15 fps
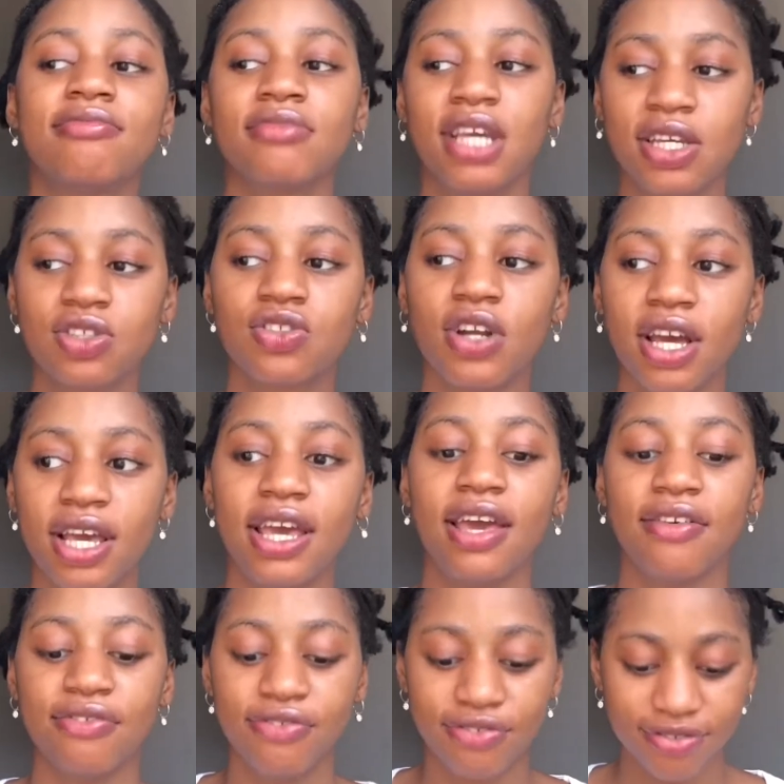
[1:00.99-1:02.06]
Extra
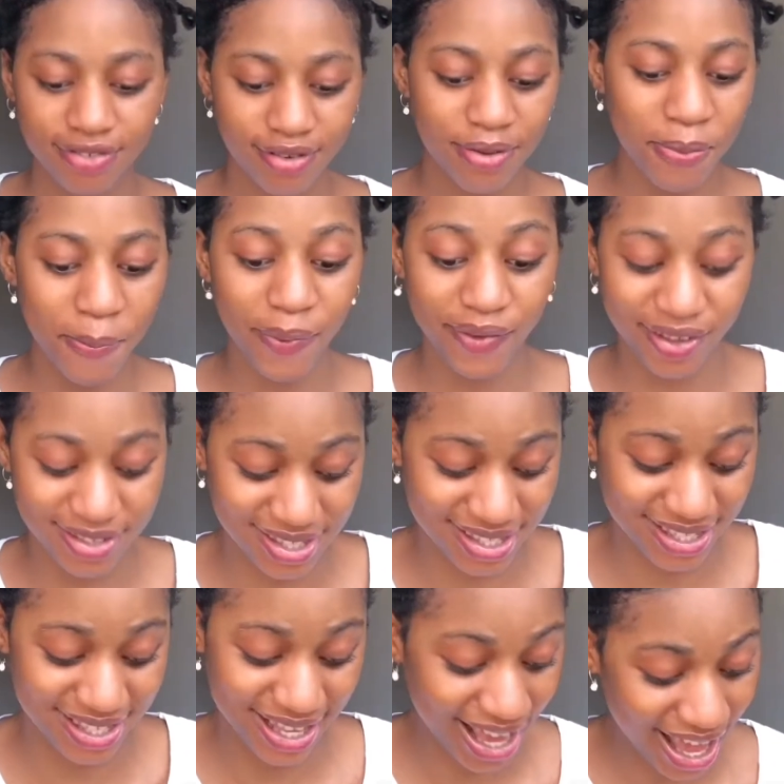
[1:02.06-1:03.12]
AF. But
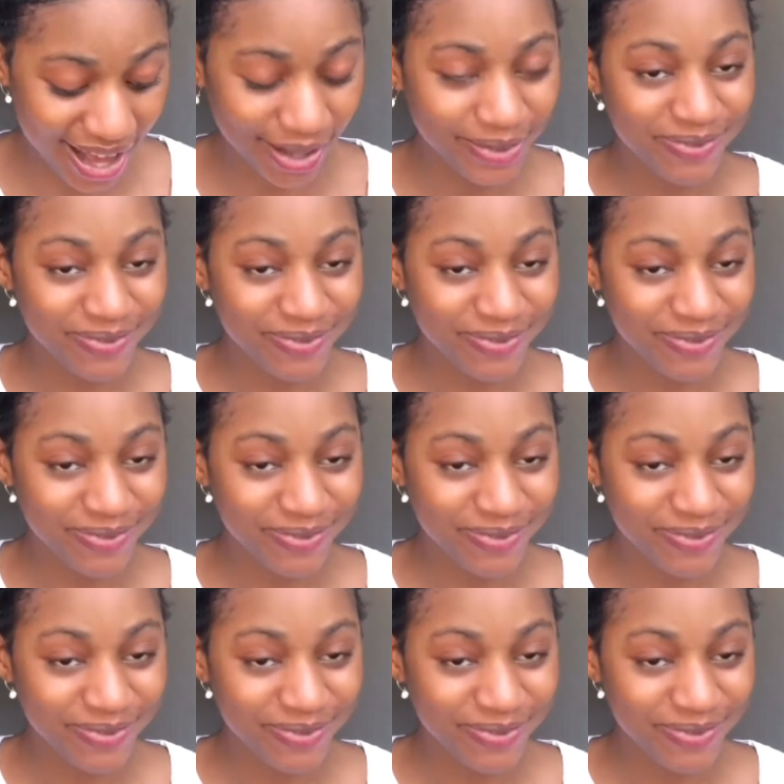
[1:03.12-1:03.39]
yeah.